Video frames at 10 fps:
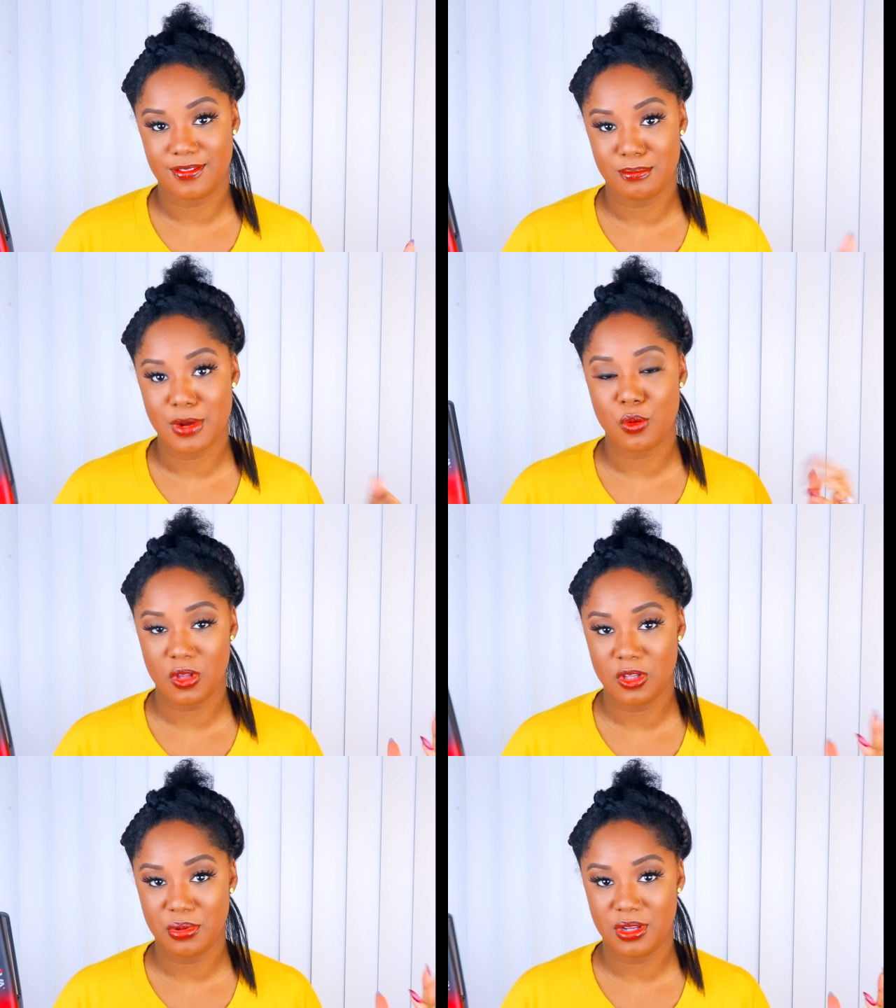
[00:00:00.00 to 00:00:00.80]
my
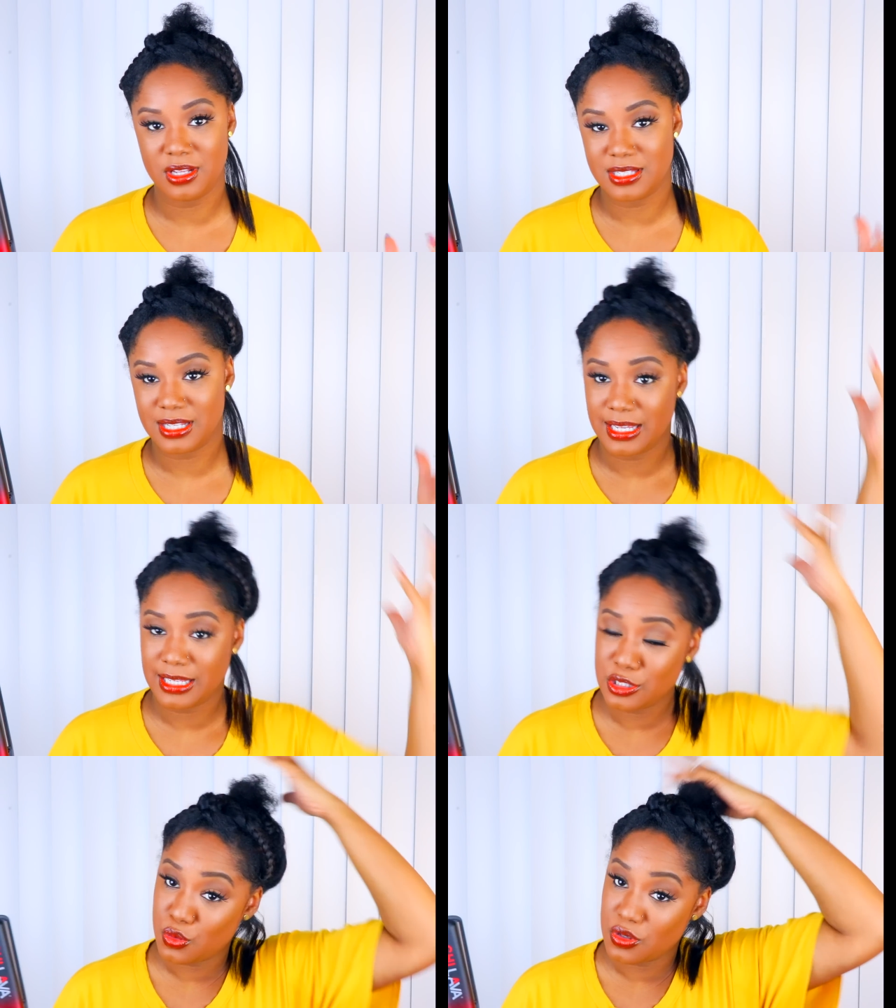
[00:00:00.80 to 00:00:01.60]
real opinion until I
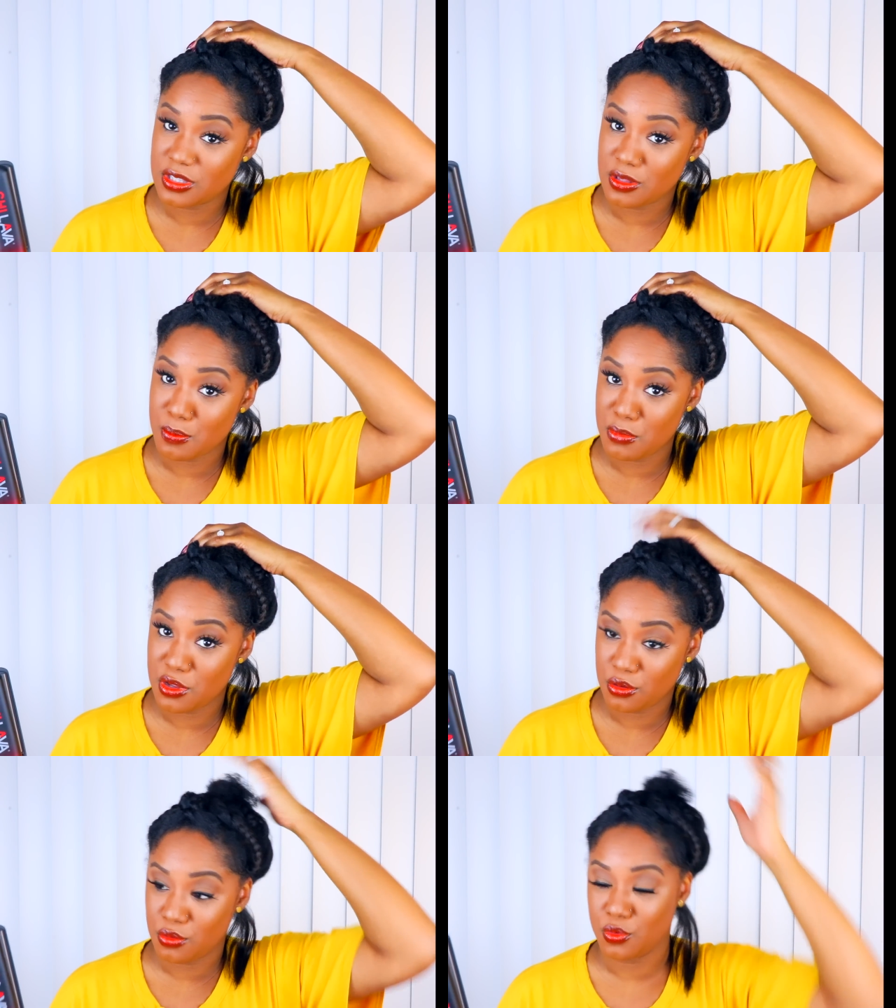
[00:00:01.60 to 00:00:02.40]
get towards the
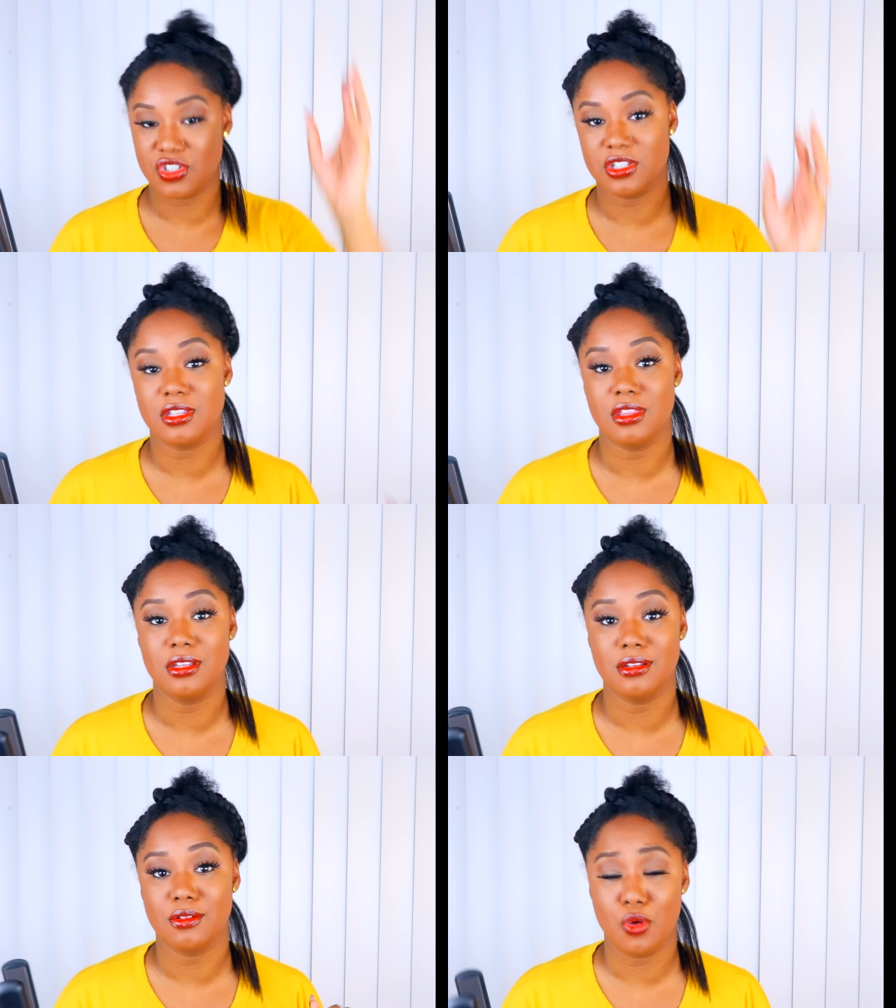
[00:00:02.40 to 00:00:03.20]
middle, which is
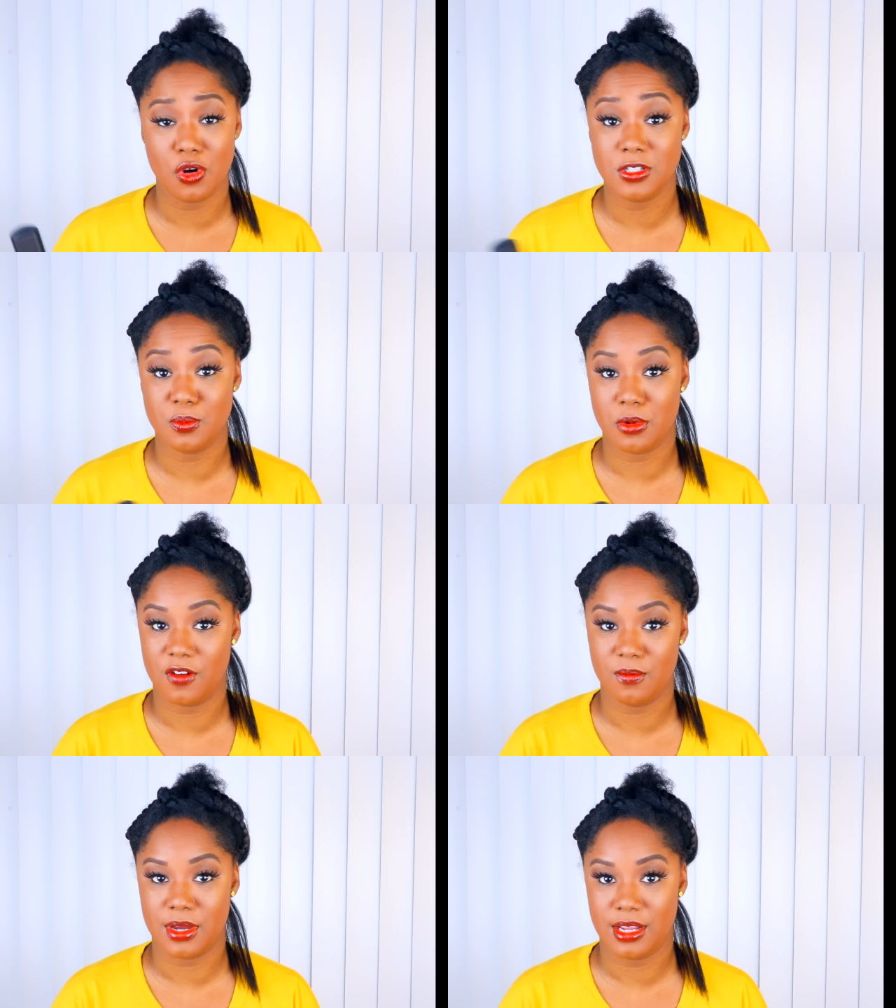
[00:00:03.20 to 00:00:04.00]
the coarsest
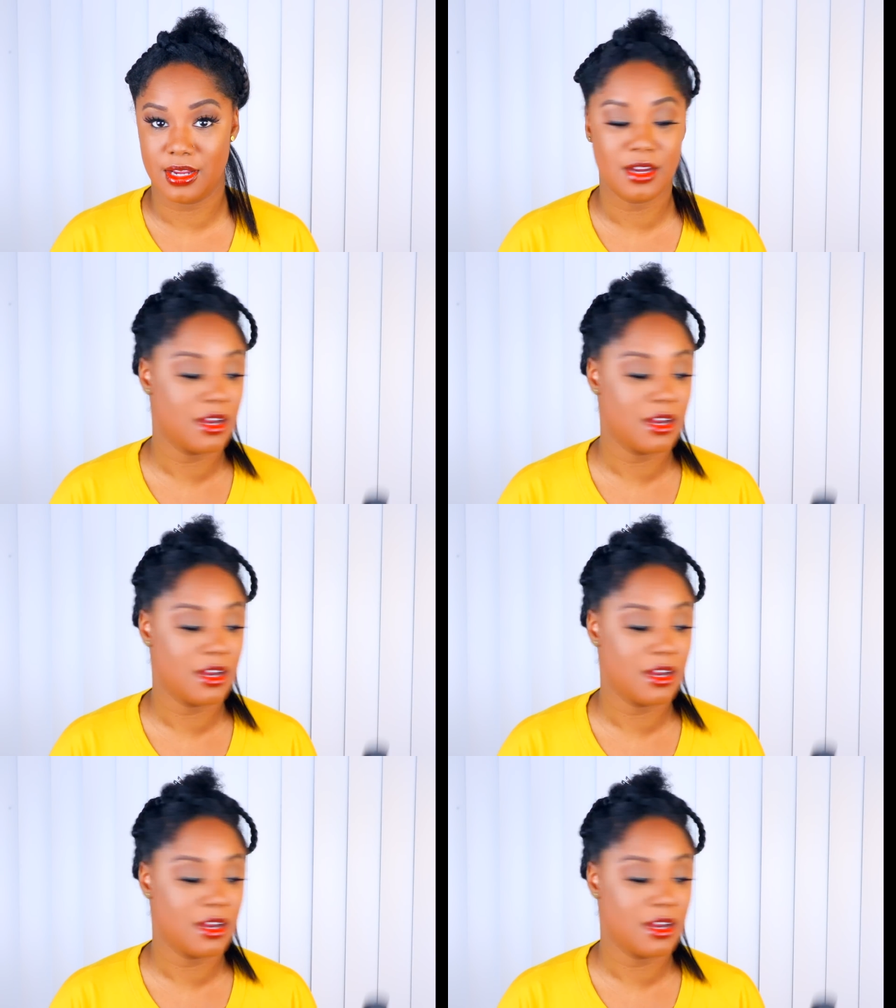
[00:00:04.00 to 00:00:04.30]
part of my hair.